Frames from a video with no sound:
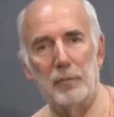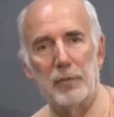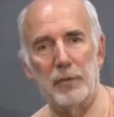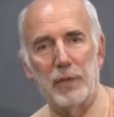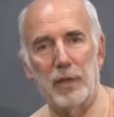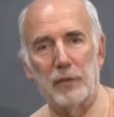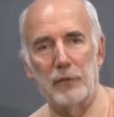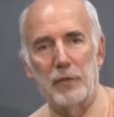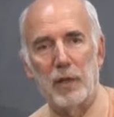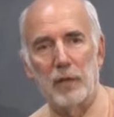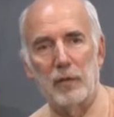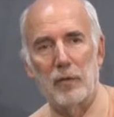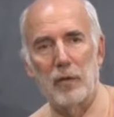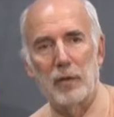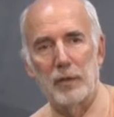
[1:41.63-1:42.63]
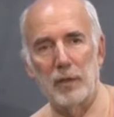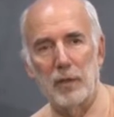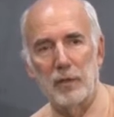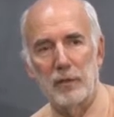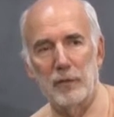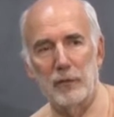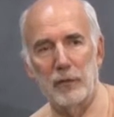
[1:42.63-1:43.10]
but that's not law
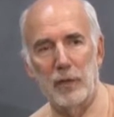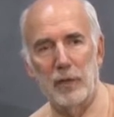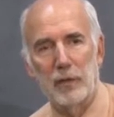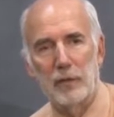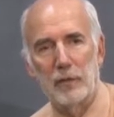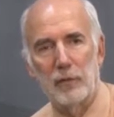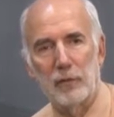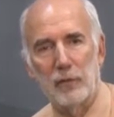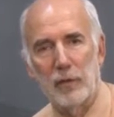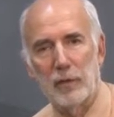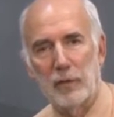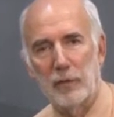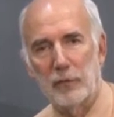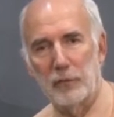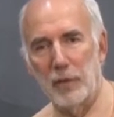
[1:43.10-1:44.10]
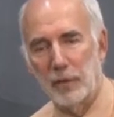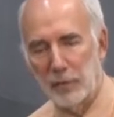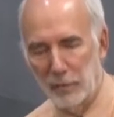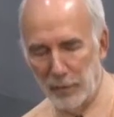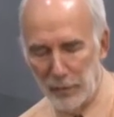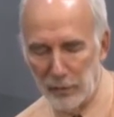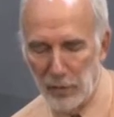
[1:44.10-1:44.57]
yet, and the Senate is not
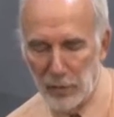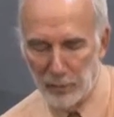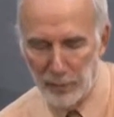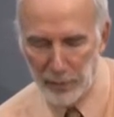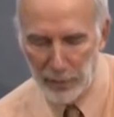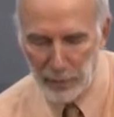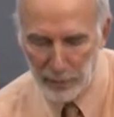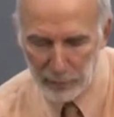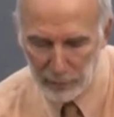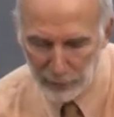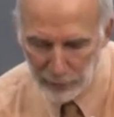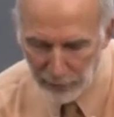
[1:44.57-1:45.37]
going along with that at this